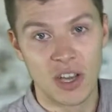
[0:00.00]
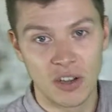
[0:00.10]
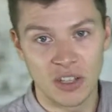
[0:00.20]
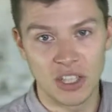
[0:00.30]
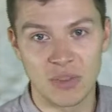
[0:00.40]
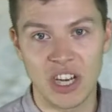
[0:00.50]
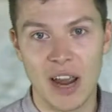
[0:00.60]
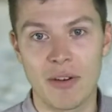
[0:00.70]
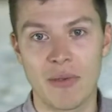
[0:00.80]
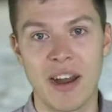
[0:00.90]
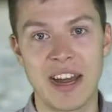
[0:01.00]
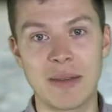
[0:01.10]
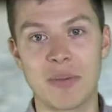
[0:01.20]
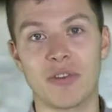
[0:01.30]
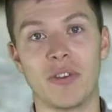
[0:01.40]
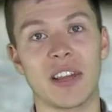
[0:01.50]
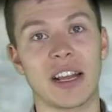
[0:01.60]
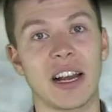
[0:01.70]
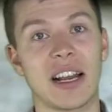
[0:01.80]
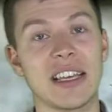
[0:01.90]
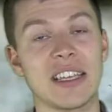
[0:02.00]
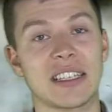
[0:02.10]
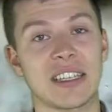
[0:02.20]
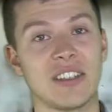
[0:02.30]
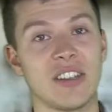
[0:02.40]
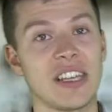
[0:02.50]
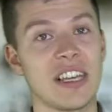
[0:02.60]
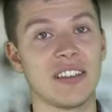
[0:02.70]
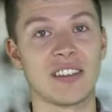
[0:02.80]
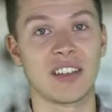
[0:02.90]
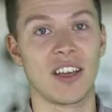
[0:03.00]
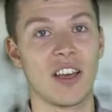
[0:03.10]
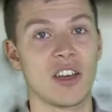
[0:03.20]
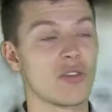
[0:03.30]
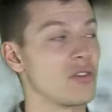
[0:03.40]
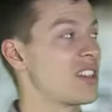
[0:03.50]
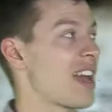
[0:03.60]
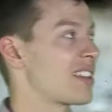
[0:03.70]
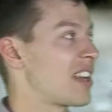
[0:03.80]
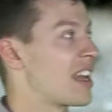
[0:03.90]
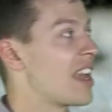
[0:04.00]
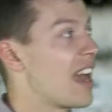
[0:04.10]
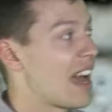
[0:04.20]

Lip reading: got showery rain before it then clears to the east through Saturday,